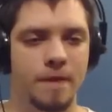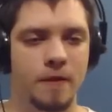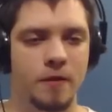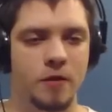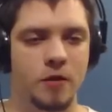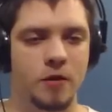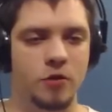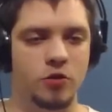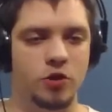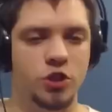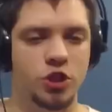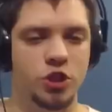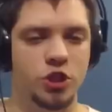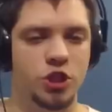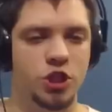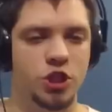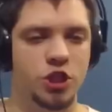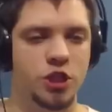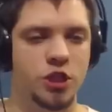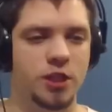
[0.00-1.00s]
Oh,
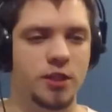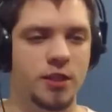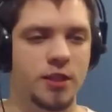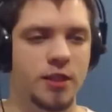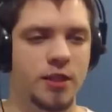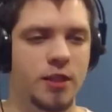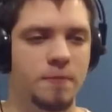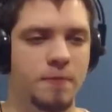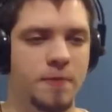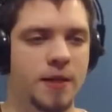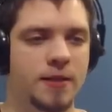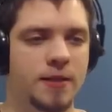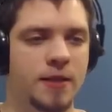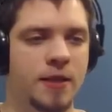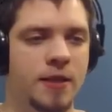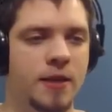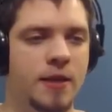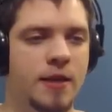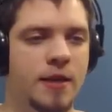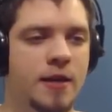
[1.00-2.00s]
shit. I keep getting...
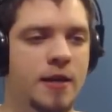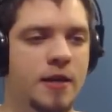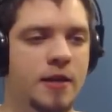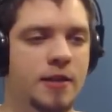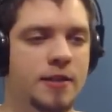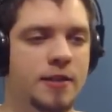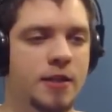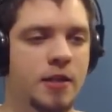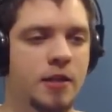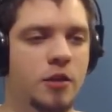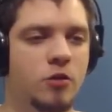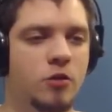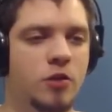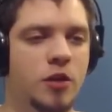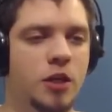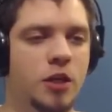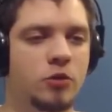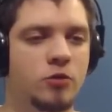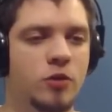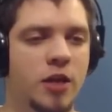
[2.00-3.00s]
See, you
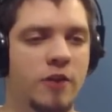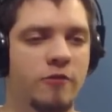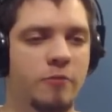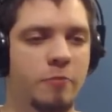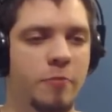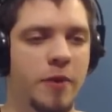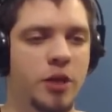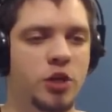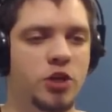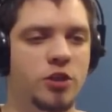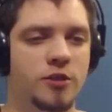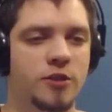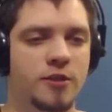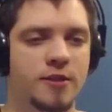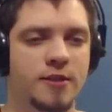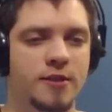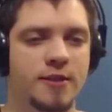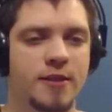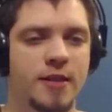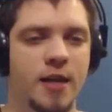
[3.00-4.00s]
need to have patience in
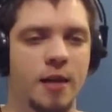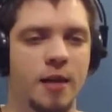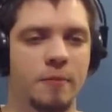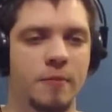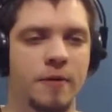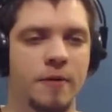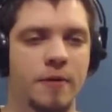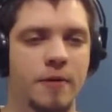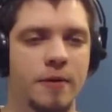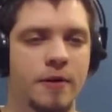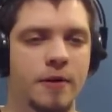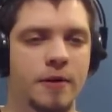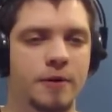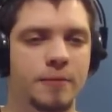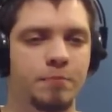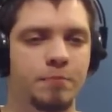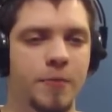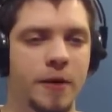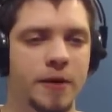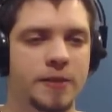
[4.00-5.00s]
this game,
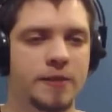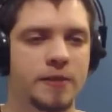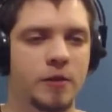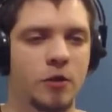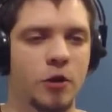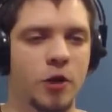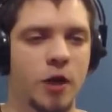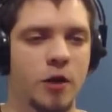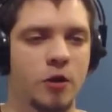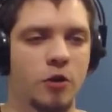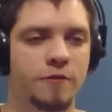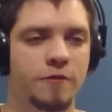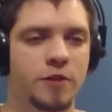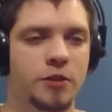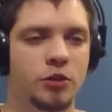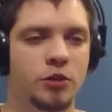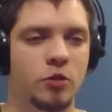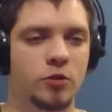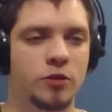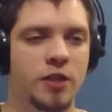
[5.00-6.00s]
but I often
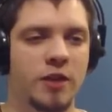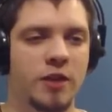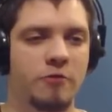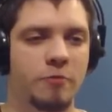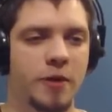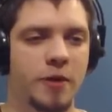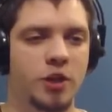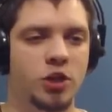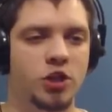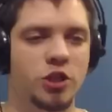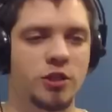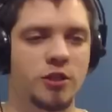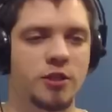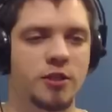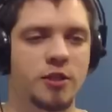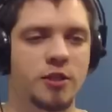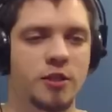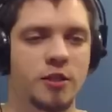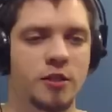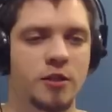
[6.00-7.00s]
don't have patience,
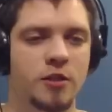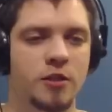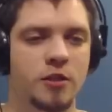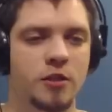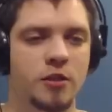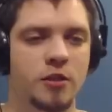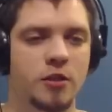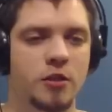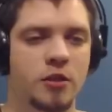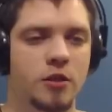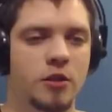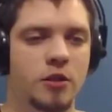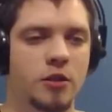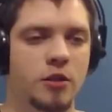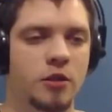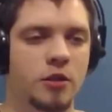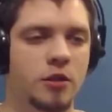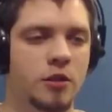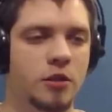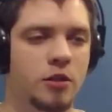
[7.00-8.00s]

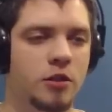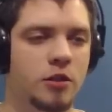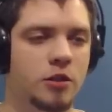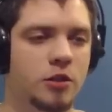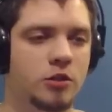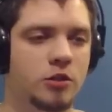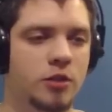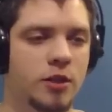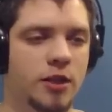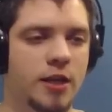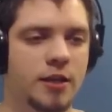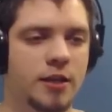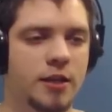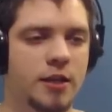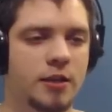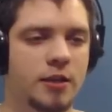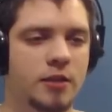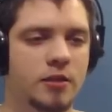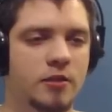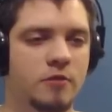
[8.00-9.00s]
so I get hit in the